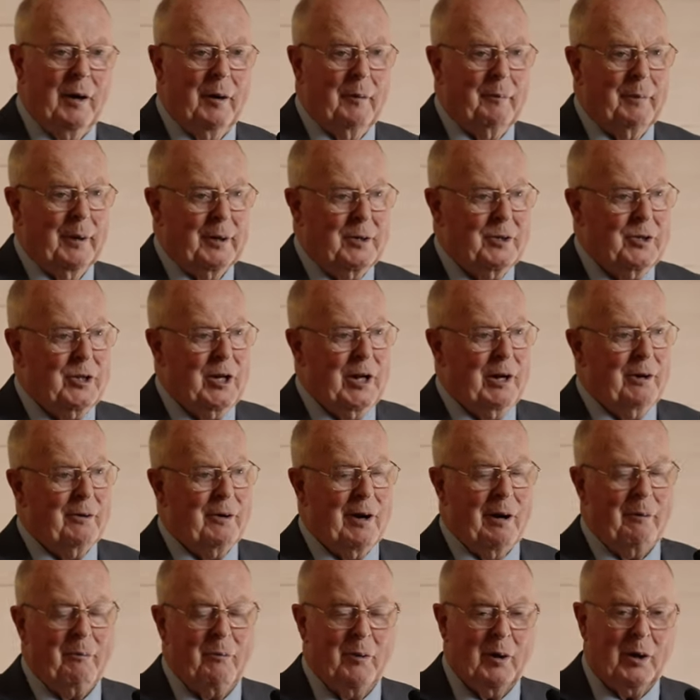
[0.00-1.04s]
but cheer
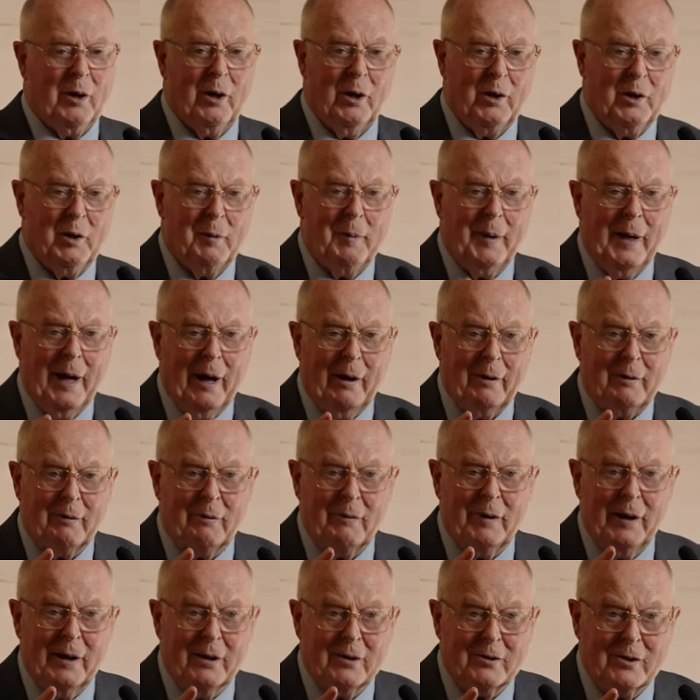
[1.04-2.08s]
up, we're going to be out of
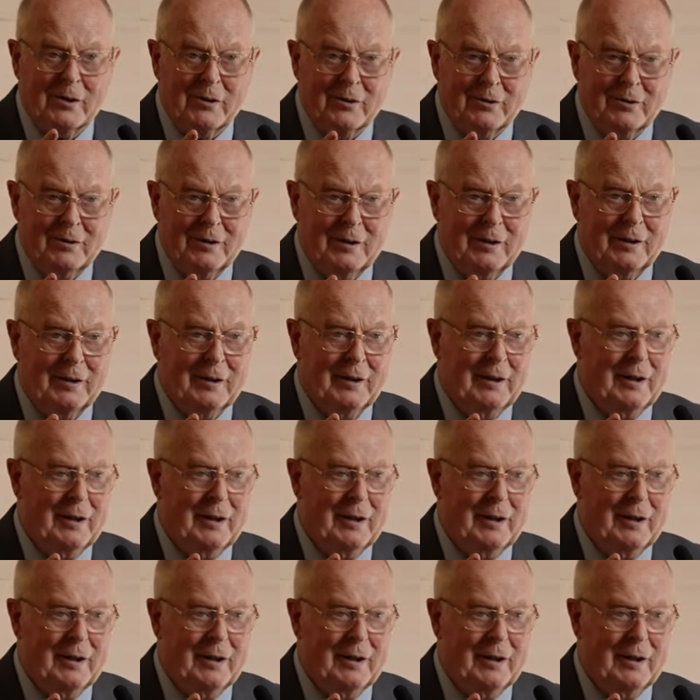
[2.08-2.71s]
here soon.